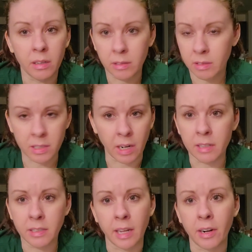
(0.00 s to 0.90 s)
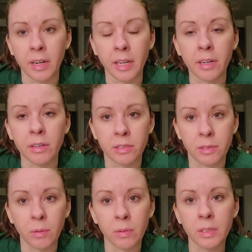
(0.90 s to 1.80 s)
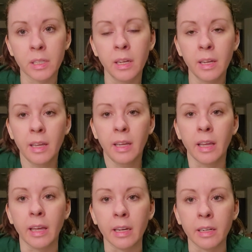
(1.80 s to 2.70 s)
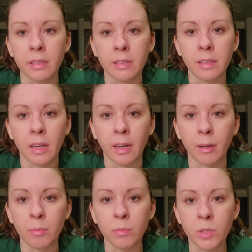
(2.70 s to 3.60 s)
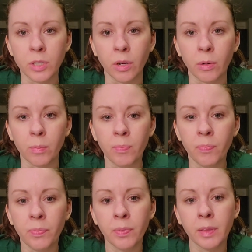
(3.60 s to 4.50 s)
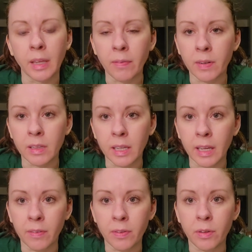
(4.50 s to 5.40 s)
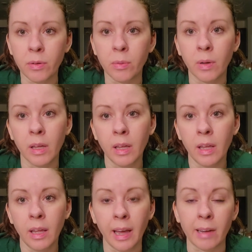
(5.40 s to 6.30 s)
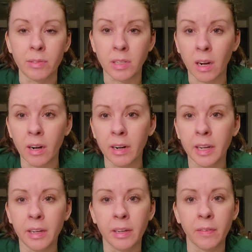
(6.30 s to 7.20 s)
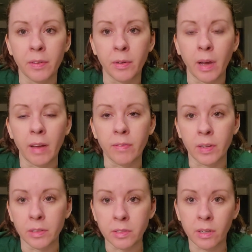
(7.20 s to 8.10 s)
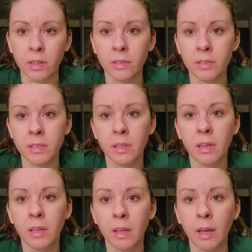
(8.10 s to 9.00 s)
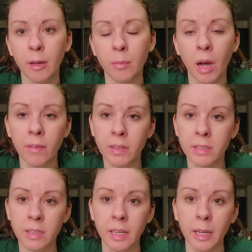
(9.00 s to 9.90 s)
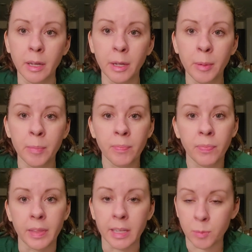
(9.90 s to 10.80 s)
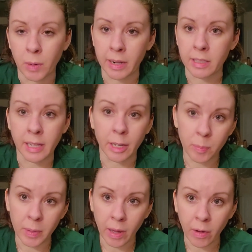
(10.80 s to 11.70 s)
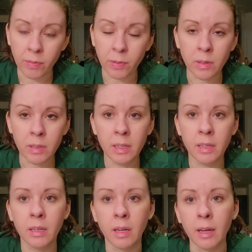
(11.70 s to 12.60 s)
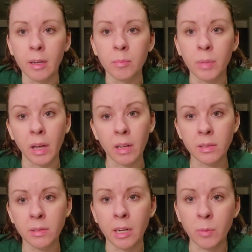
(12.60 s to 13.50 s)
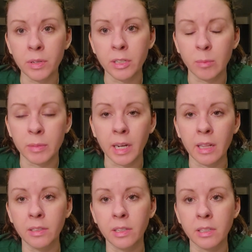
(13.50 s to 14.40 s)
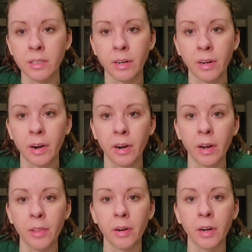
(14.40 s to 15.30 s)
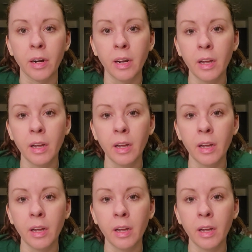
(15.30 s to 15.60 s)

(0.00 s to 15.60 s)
scars that are years old. And so definitely if you have scarring, if you have concerns, obviously these products could be helpful. But also talk with your dermatologist. There are other